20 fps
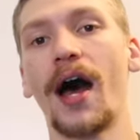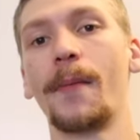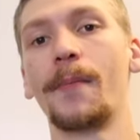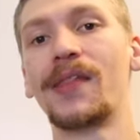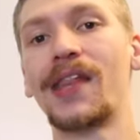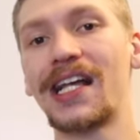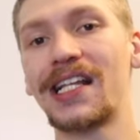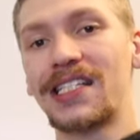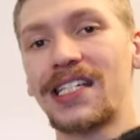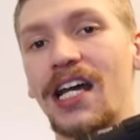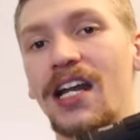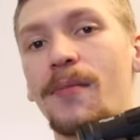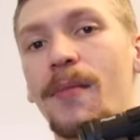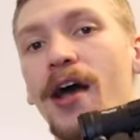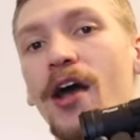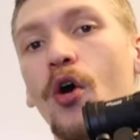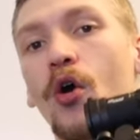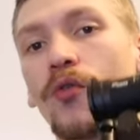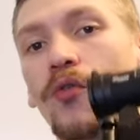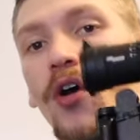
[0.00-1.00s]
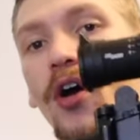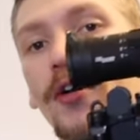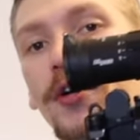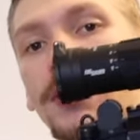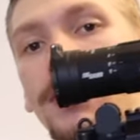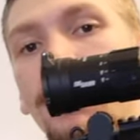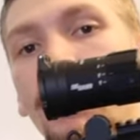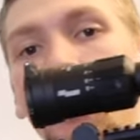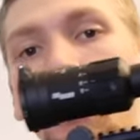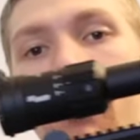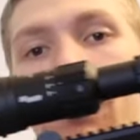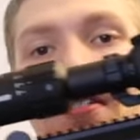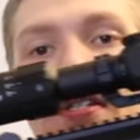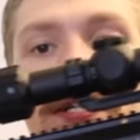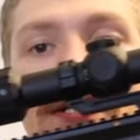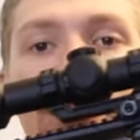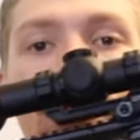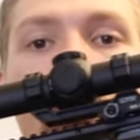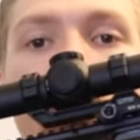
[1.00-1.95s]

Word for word: That's kind of my overall experiences